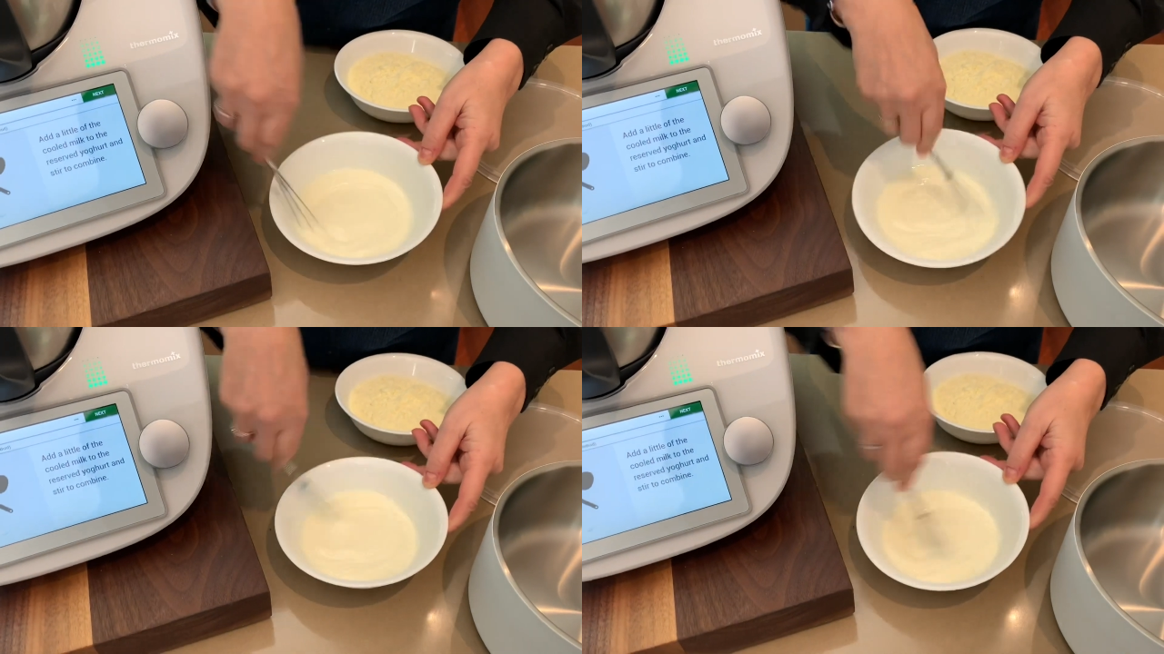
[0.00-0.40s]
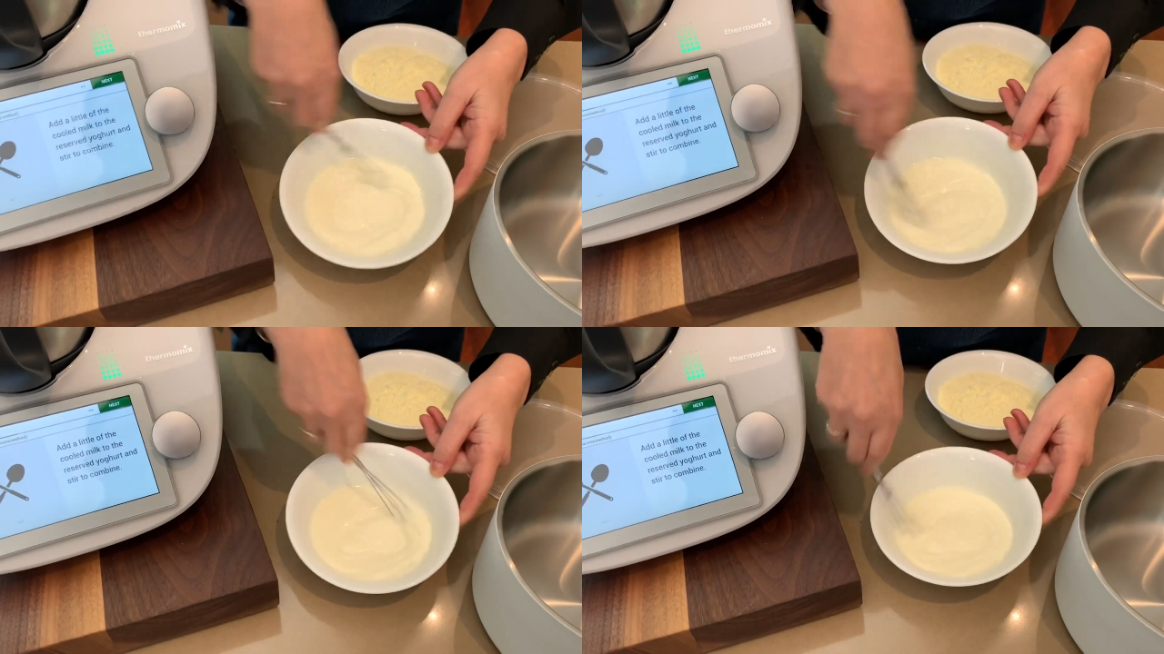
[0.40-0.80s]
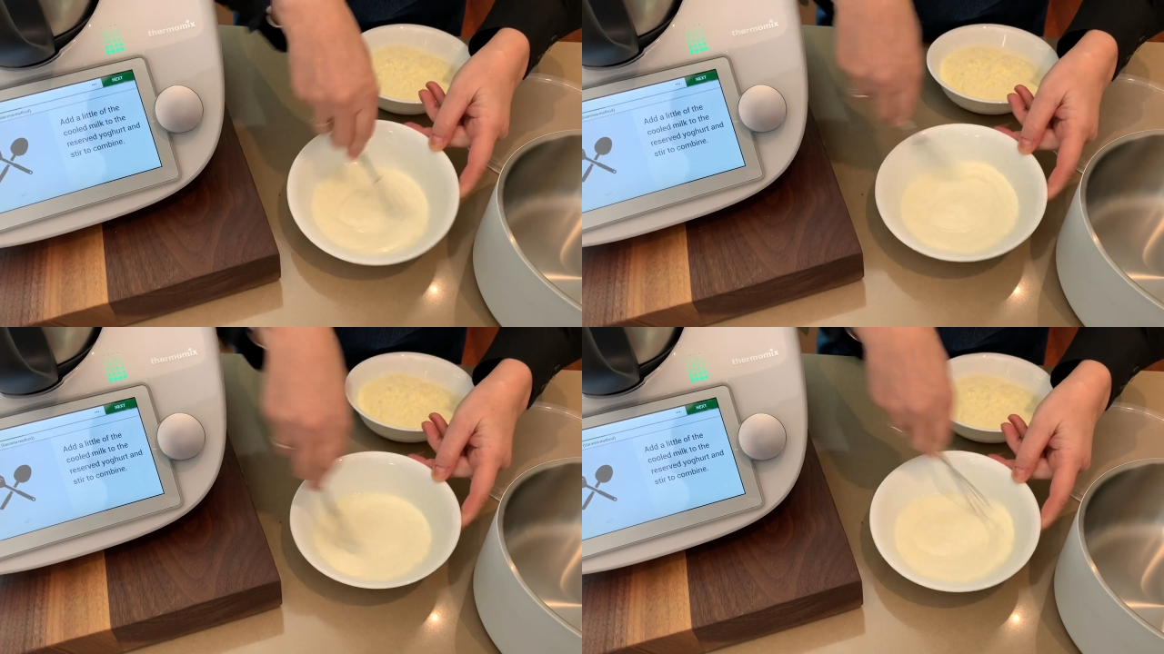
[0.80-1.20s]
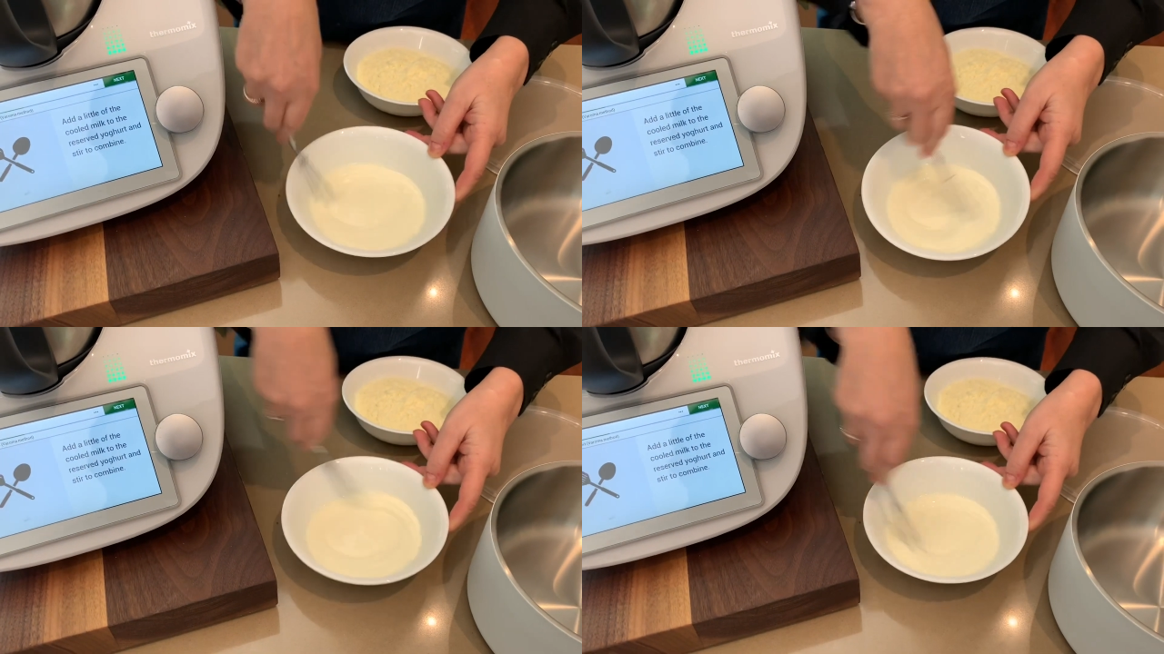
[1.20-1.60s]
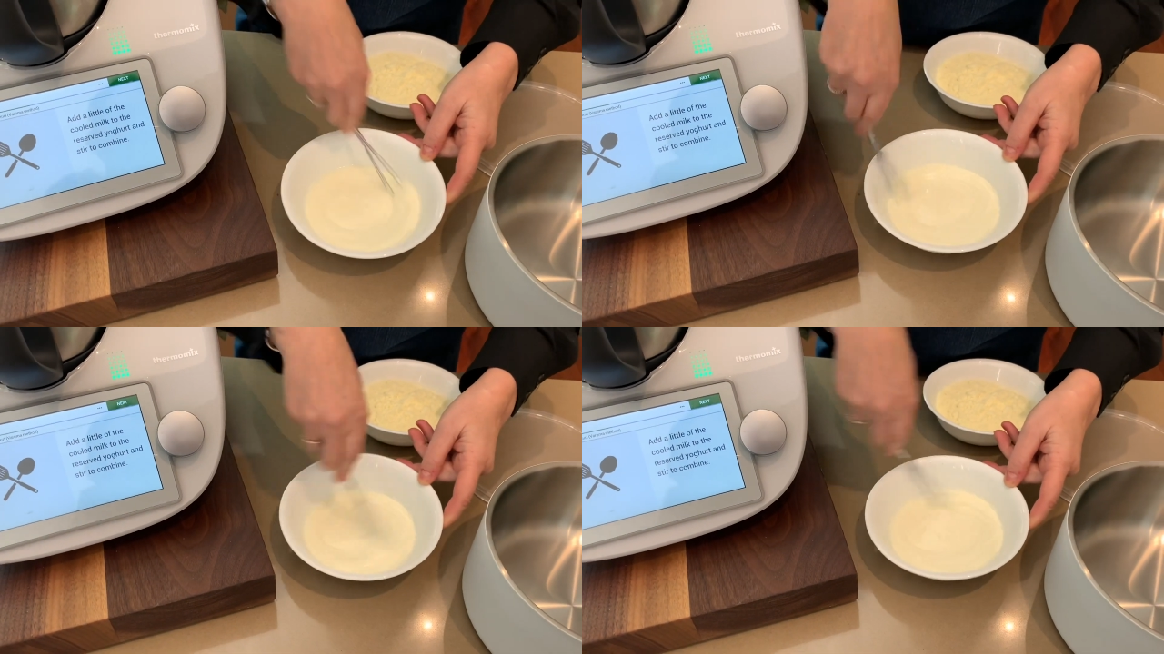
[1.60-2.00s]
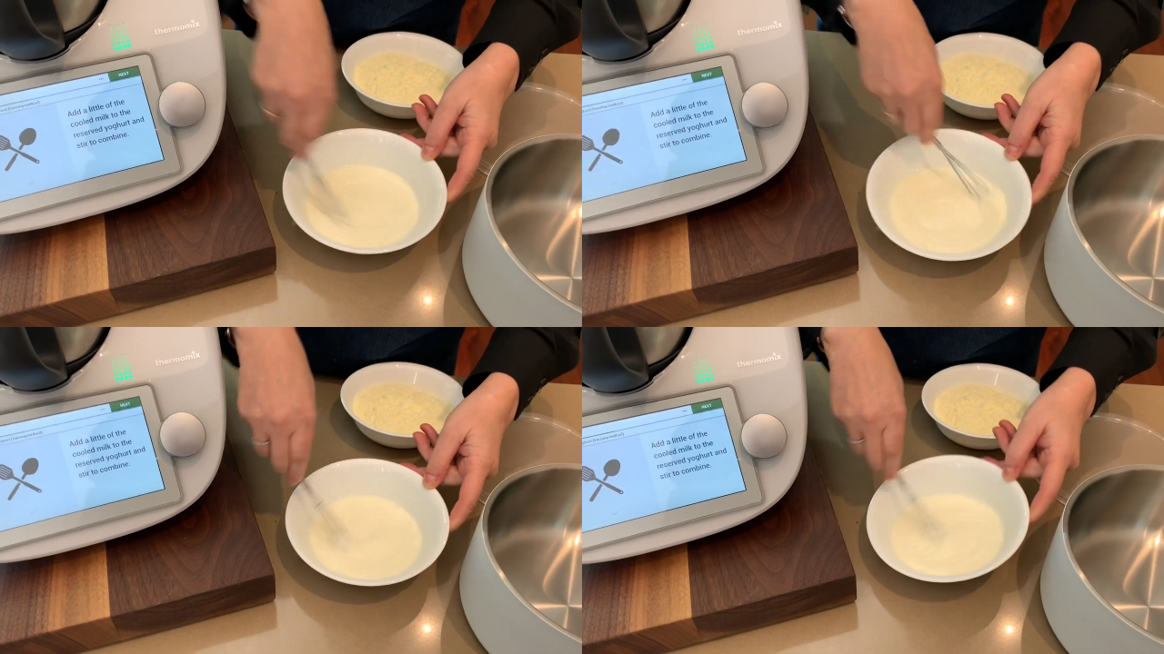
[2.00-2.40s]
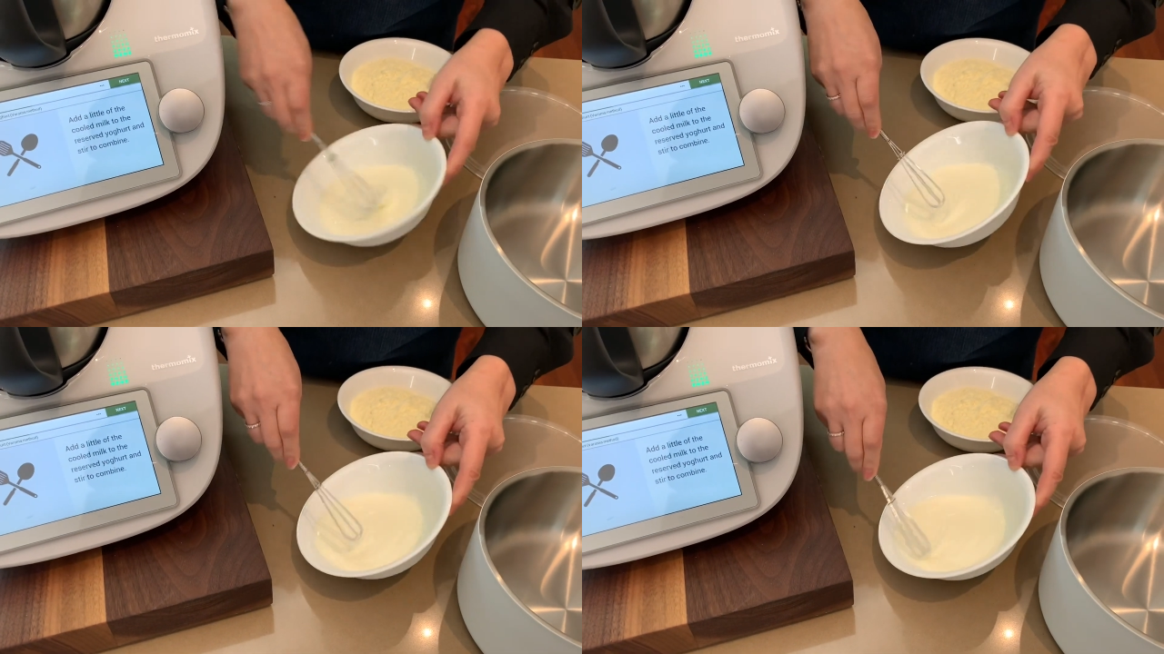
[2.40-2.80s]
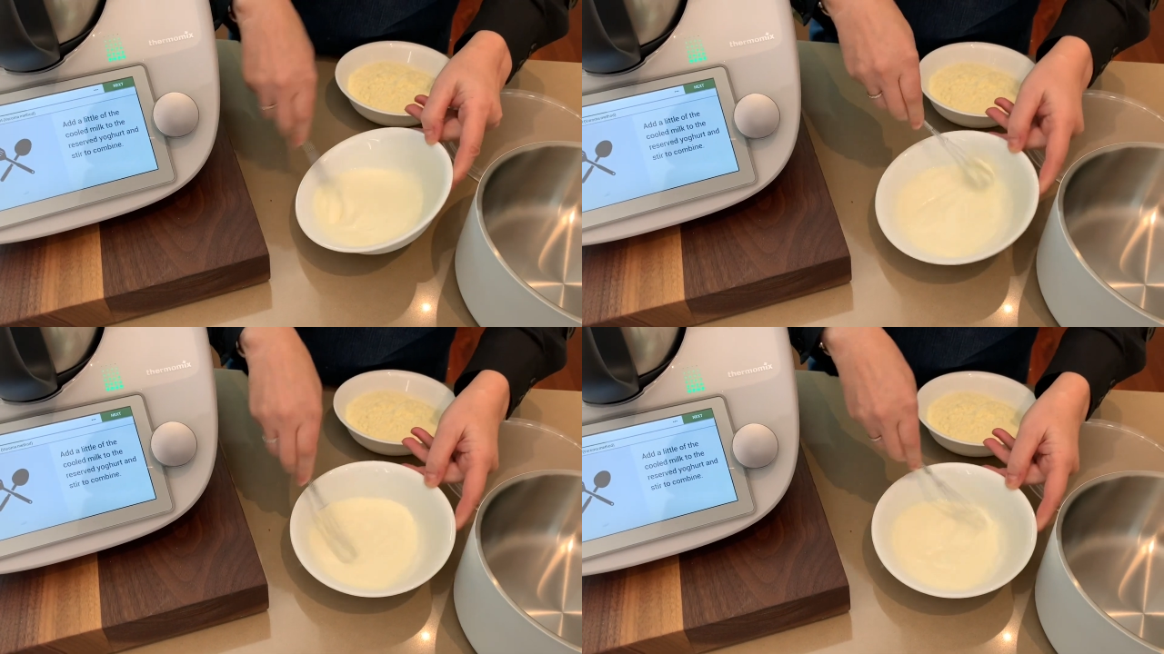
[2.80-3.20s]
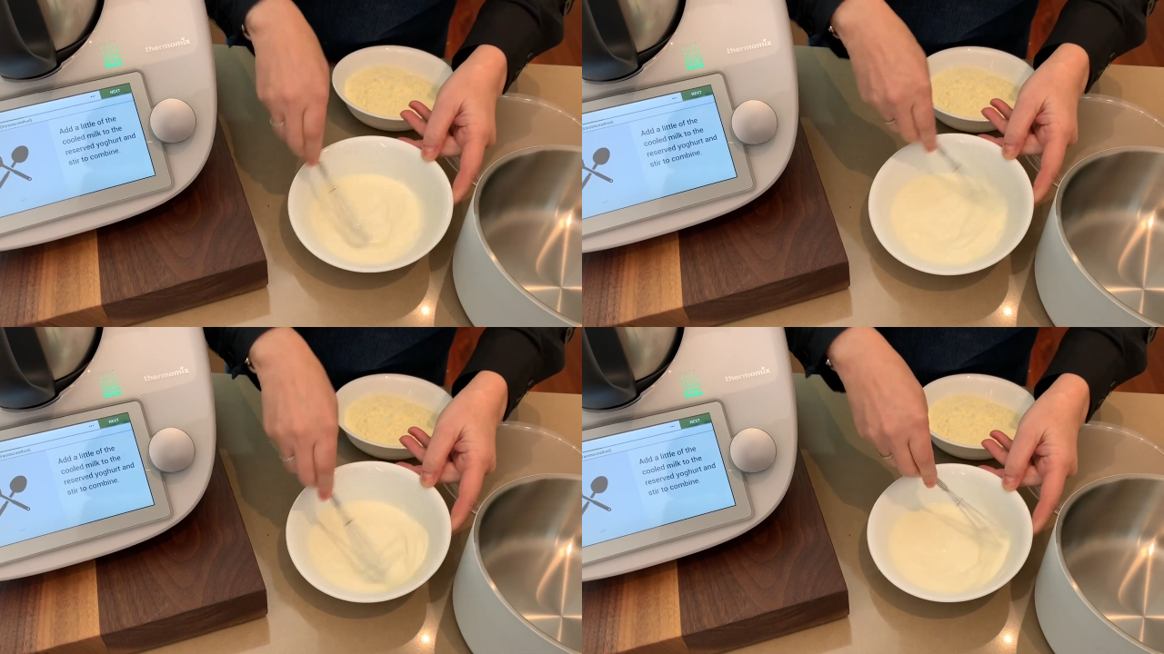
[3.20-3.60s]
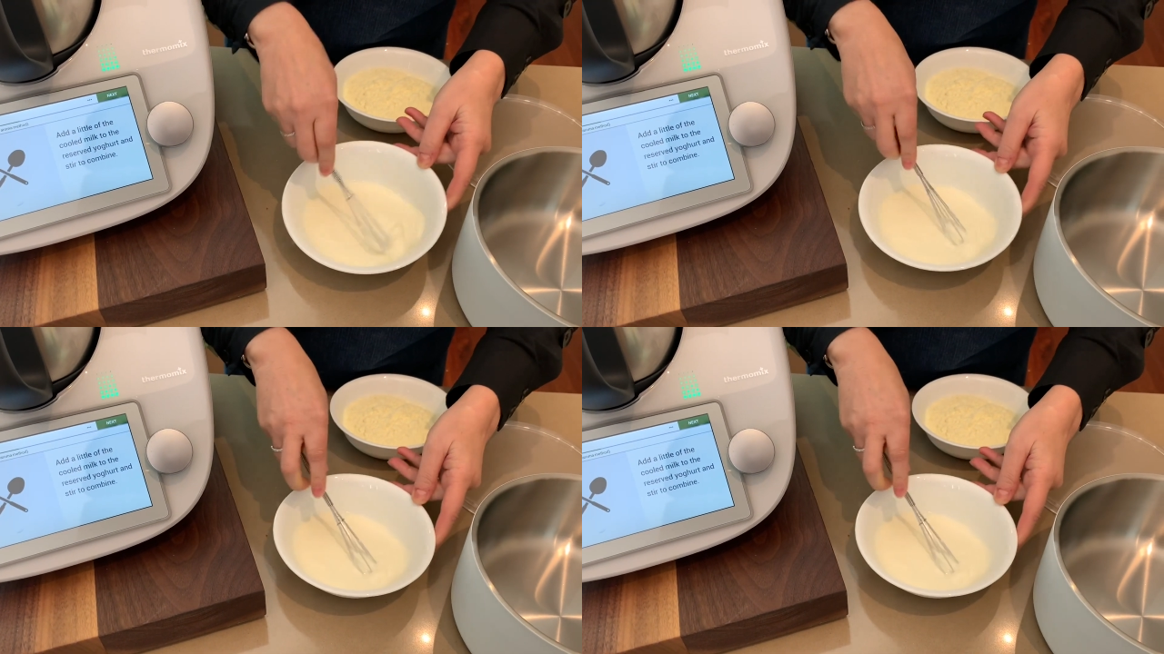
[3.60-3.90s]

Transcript: [unreadable: no face in view]